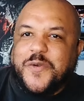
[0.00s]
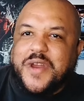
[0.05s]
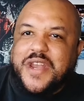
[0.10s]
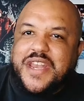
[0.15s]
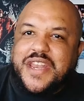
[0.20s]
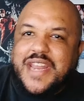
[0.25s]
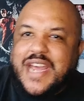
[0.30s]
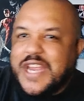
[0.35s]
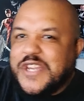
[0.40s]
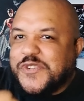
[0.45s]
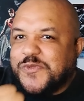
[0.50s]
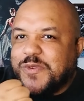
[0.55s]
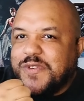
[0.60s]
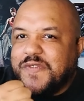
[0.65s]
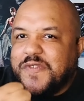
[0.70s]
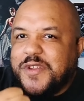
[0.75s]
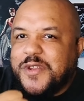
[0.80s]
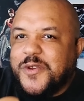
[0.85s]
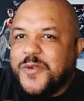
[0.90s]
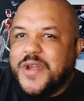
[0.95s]
you a nice
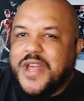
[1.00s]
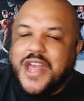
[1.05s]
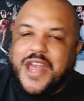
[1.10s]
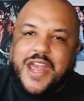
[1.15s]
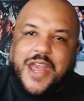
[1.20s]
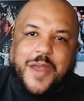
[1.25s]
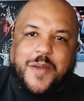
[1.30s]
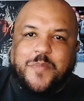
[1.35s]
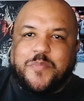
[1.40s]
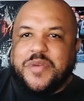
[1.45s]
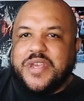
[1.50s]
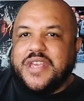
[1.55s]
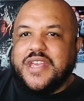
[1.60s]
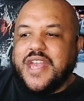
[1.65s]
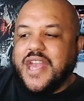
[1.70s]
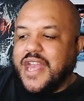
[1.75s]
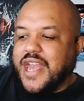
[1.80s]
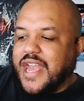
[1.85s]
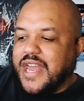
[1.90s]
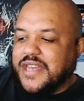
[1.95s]
review and
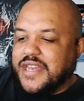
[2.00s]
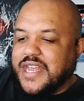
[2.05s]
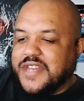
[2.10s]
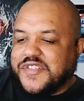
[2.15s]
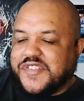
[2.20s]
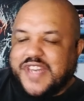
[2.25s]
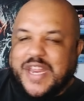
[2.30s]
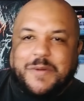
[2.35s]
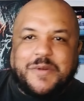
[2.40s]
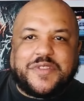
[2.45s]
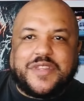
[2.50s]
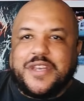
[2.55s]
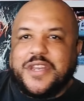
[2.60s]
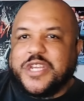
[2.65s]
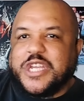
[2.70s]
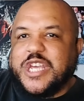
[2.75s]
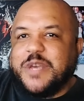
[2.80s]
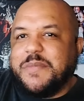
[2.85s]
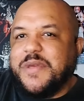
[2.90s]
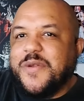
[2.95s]
stay within
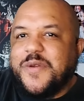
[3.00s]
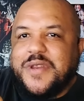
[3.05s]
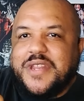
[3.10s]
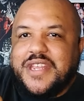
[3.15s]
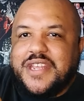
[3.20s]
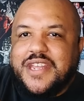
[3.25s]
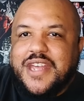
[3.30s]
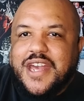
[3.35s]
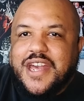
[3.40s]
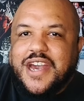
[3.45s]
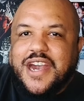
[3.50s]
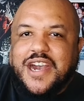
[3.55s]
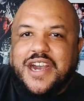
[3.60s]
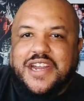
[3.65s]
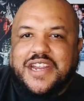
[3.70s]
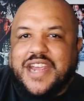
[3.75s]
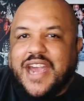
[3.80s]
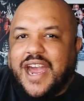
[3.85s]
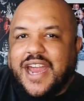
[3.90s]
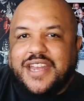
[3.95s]
the community
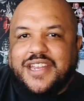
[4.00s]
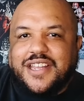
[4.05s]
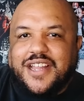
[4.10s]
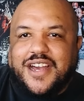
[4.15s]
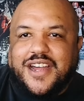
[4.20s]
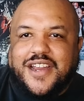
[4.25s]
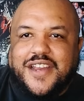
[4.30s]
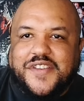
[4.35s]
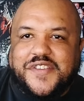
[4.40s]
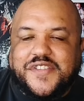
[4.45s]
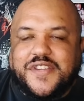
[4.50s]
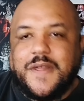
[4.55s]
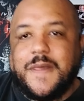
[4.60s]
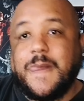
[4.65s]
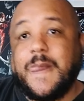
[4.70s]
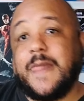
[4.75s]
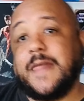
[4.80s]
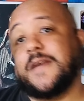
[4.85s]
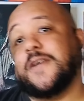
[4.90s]
guidelines.